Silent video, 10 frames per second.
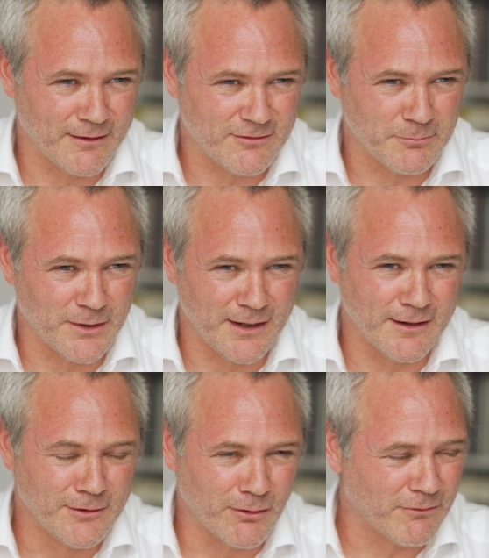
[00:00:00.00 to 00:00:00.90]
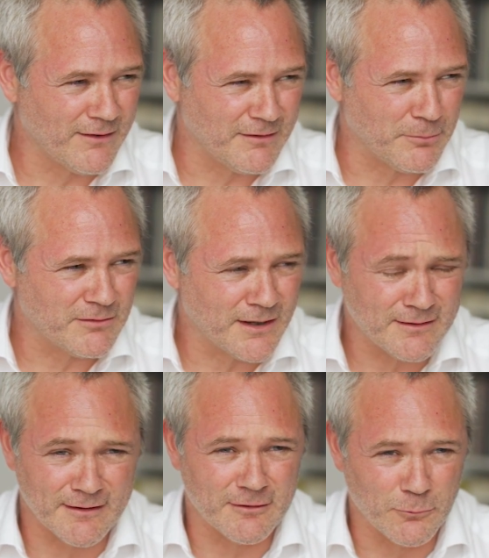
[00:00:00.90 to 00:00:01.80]
to be not very
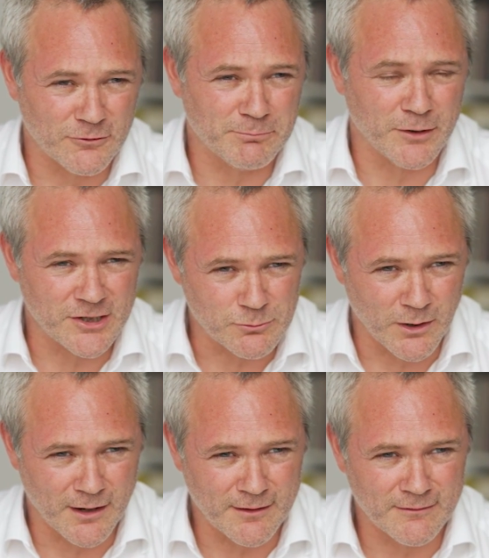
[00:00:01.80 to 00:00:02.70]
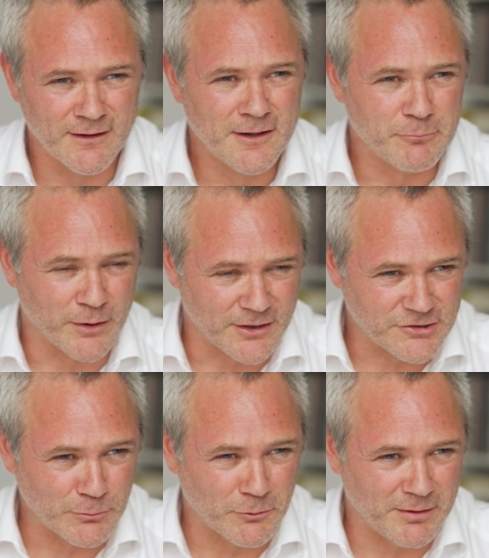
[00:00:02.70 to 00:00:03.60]
sympathetic towards British workers,
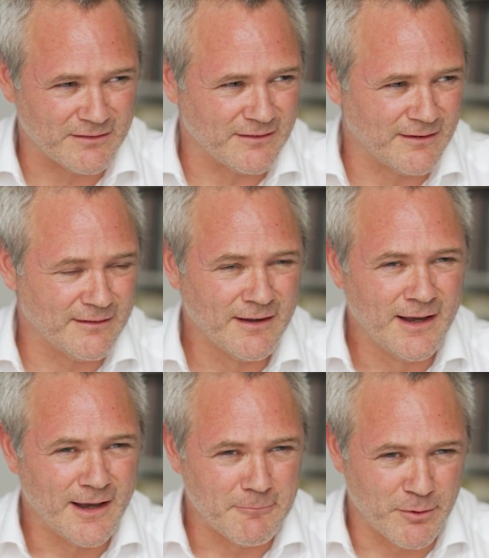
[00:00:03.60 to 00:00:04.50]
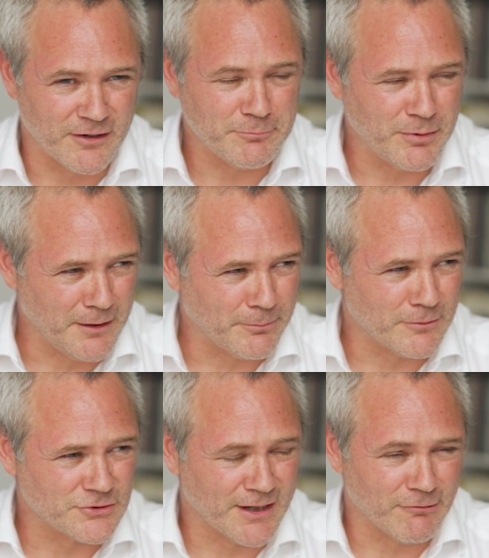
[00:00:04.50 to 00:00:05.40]
British small businesses, and British
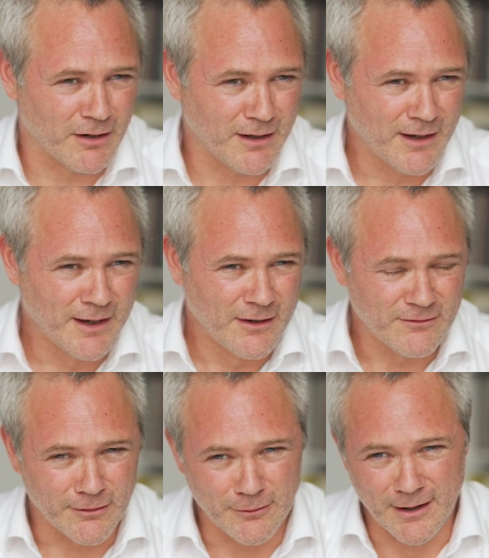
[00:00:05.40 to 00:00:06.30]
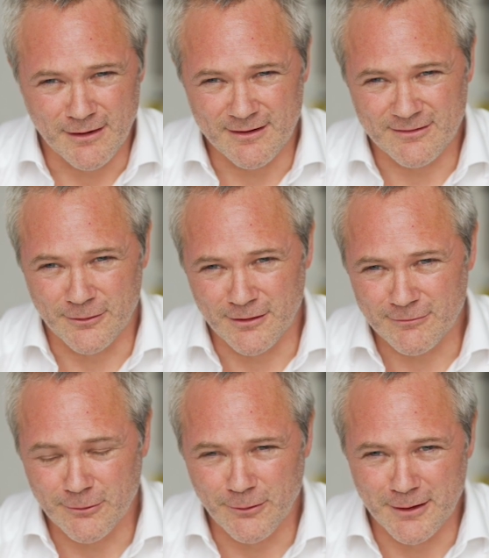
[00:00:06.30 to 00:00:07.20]
people generally. So the
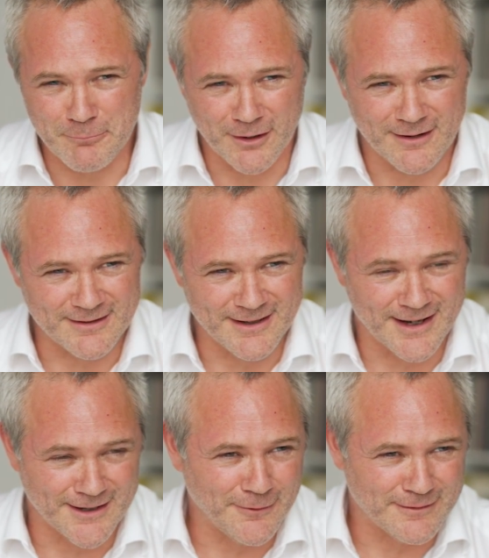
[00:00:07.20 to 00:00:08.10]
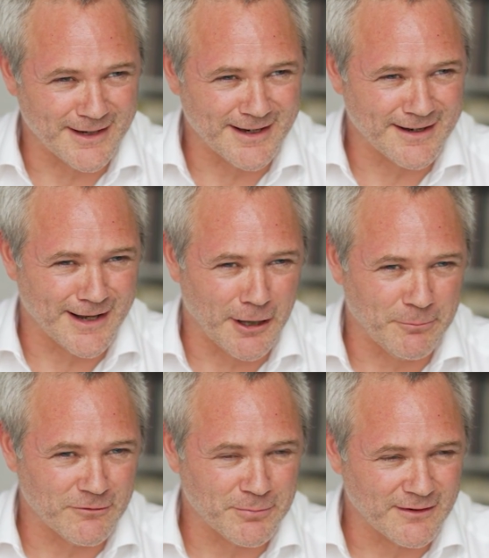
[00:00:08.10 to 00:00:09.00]
Tory party, I don't think, can
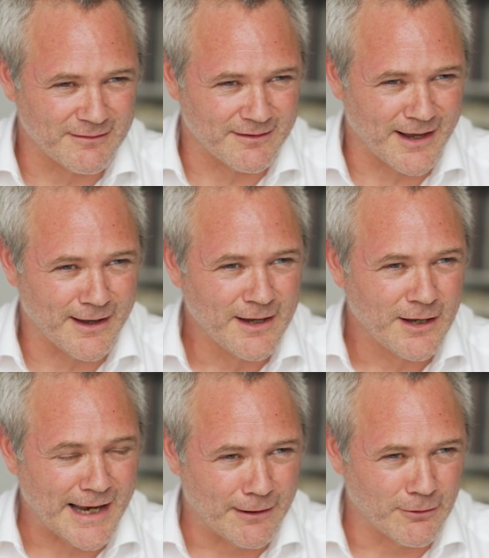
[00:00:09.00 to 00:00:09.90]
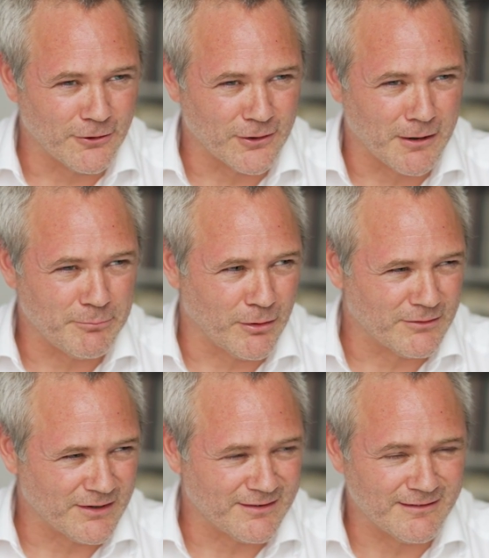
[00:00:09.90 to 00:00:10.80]
help us because their outlook on our
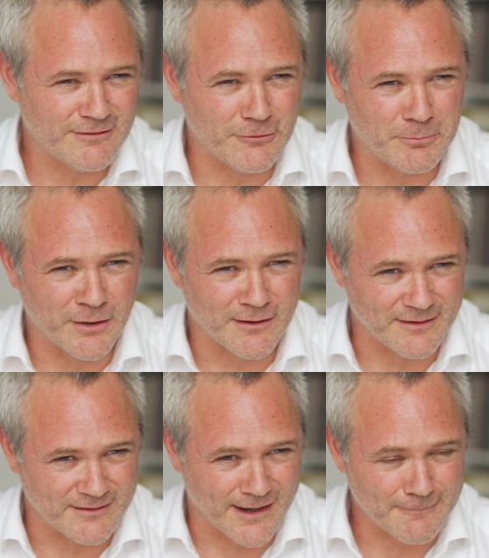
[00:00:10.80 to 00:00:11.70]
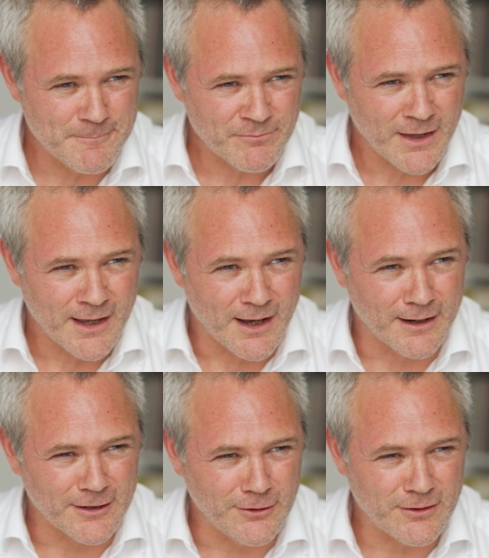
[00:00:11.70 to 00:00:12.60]
politics is too partisan. Yep.
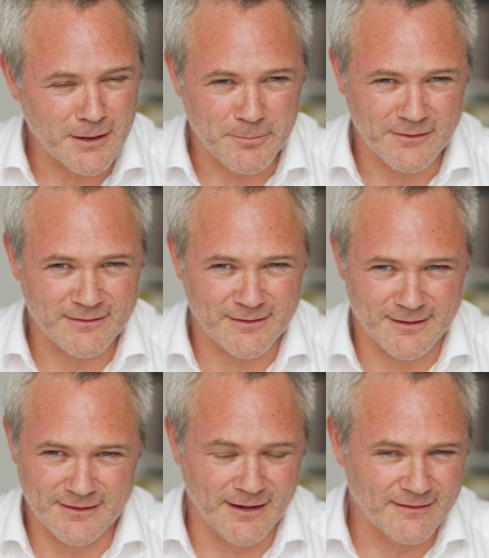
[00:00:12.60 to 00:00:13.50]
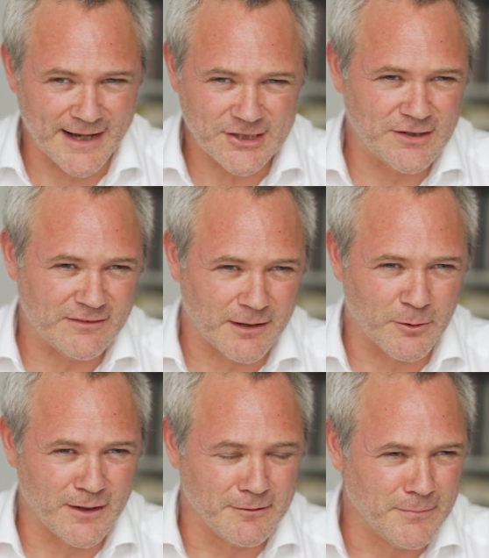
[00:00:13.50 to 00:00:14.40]
UKIP is actually
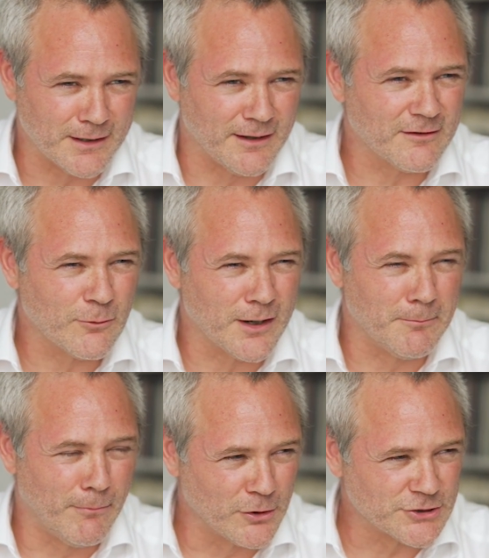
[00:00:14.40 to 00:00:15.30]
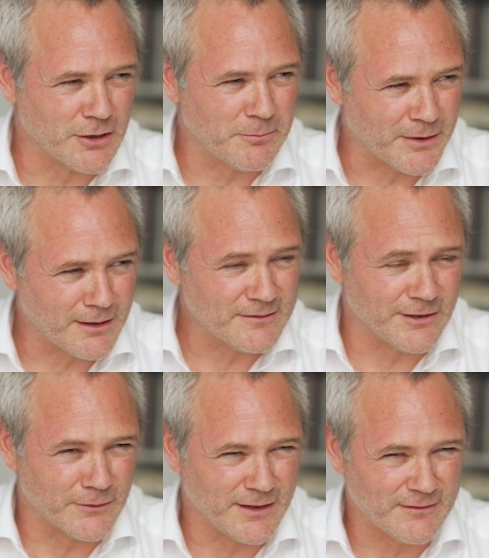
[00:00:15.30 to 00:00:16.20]
somewhere in the middle. It's quite a moderate
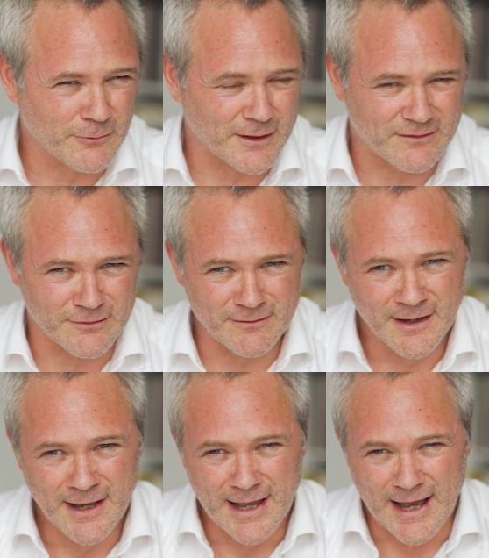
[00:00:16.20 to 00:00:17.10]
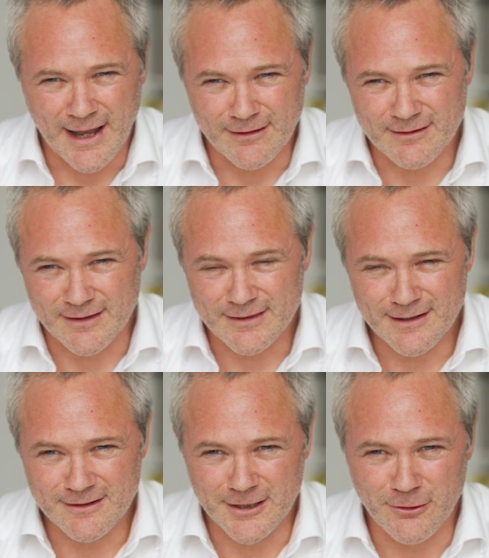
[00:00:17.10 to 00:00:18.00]
party on these questions, and I
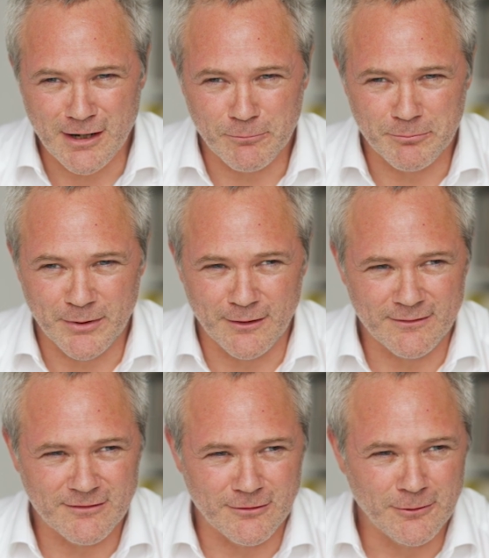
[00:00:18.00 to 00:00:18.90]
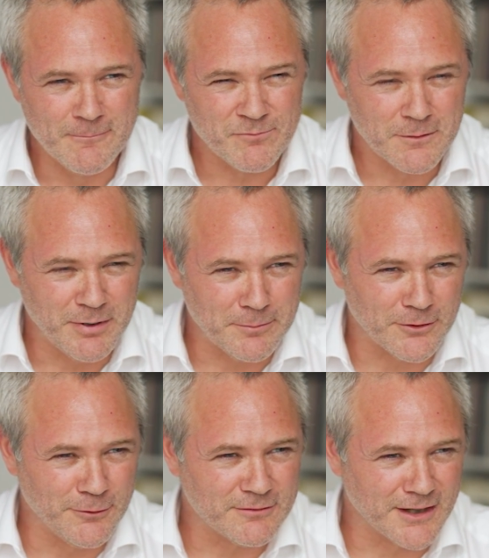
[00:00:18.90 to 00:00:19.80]
think that UKIP appeals to
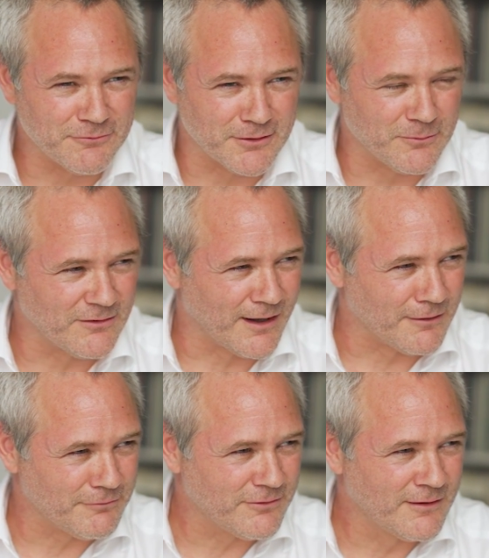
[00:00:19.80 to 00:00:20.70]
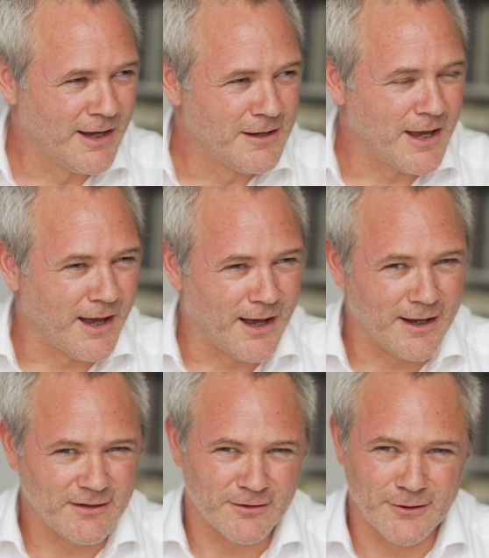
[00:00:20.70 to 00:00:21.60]
people who think for themselves.
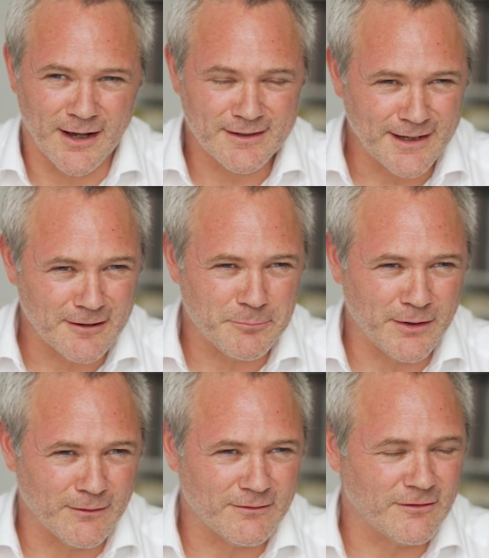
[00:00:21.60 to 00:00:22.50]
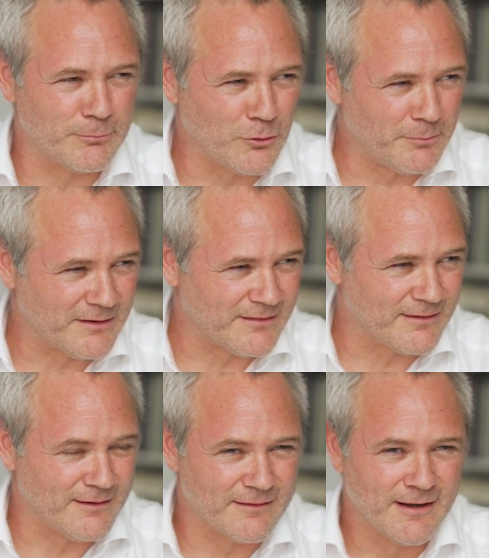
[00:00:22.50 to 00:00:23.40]
Yes. So I think it appeals to small
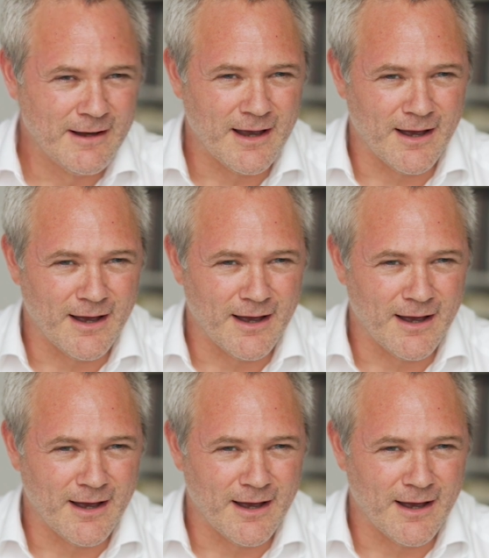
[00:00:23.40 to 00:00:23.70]
businesses,